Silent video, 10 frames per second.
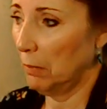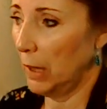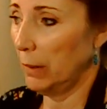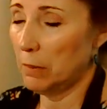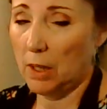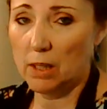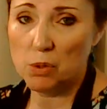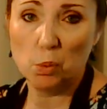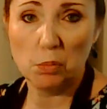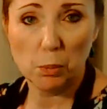I, I
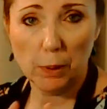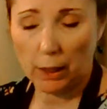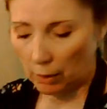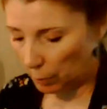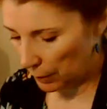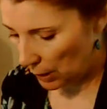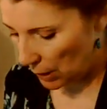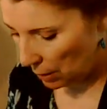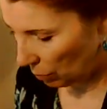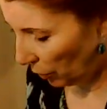assume you pick it up and
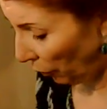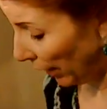eat it with your